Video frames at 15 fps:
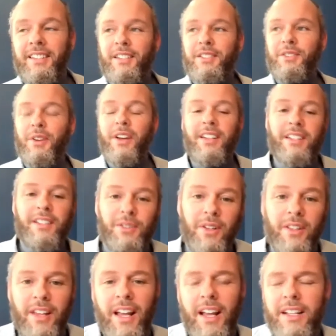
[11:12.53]

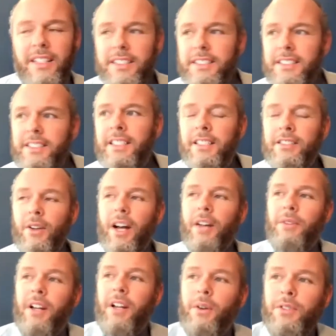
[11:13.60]
enjoy that. So
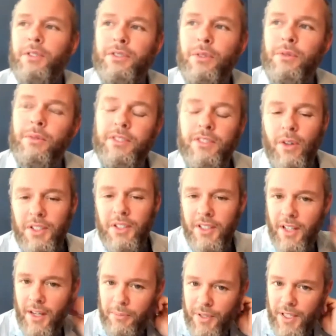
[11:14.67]
I also saw
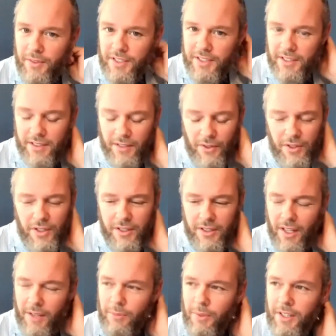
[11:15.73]
in a previous interview you'd
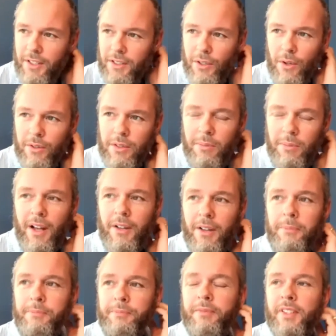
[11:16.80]
done where you talked
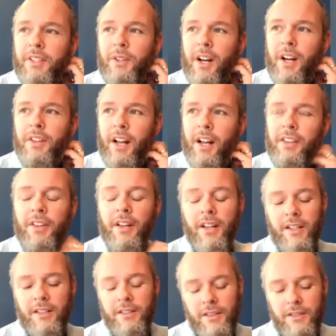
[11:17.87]
about
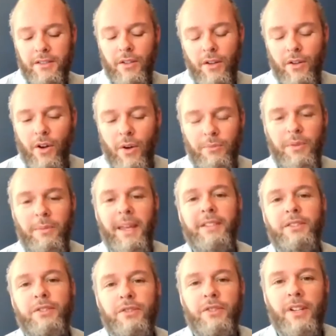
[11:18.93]
other sort of
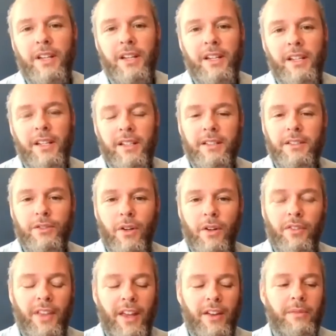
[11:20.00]
complementary sort
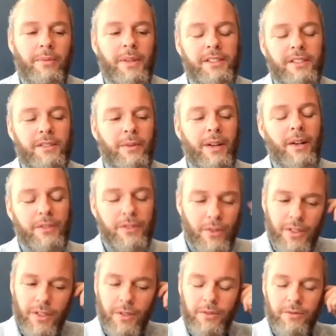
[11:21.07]
of therapies as well.
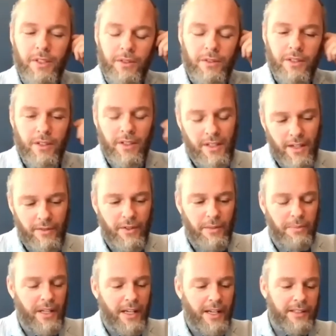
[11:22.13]
So you can have
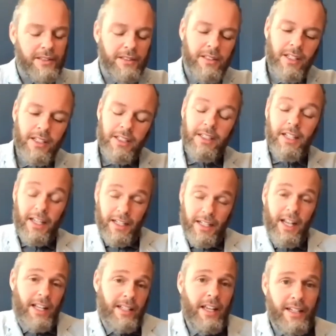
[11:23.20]
your plants,
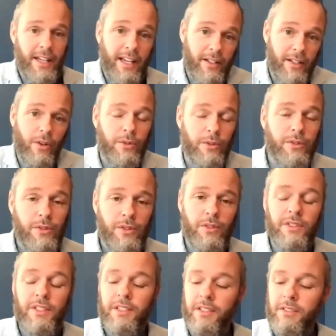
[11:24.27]
and I also
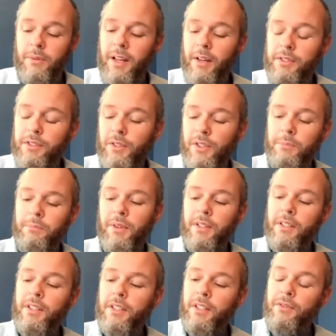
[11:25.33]
use these as well.
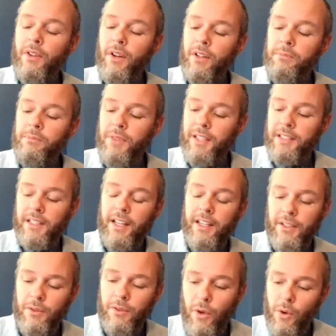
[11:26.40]
But you've got things
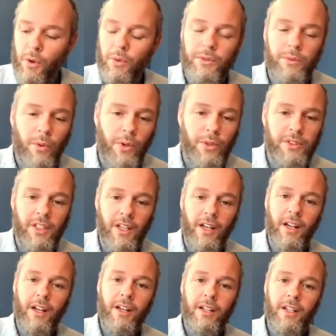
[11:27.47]
like cold
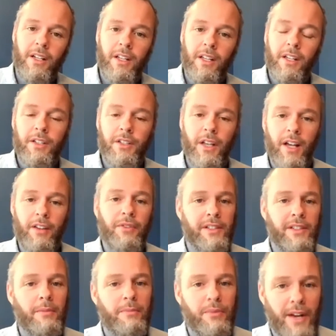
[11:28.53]
water, you have
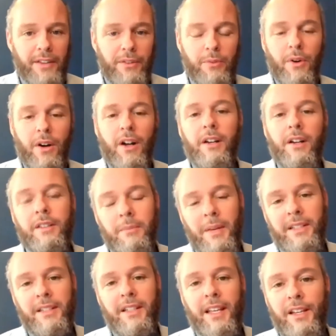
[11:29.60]
things like breath work,
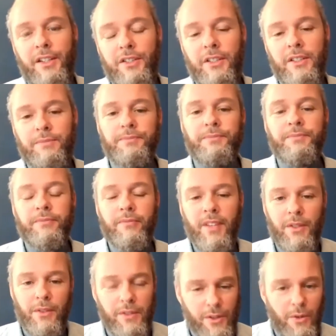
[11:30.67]
meditation,
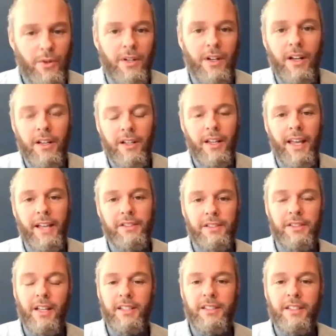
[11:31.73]
yoga,
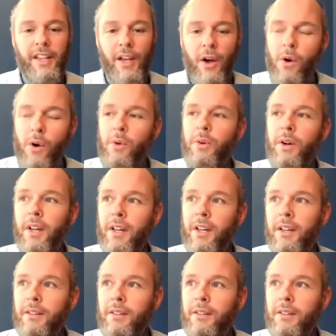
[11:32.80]
exercise, and they all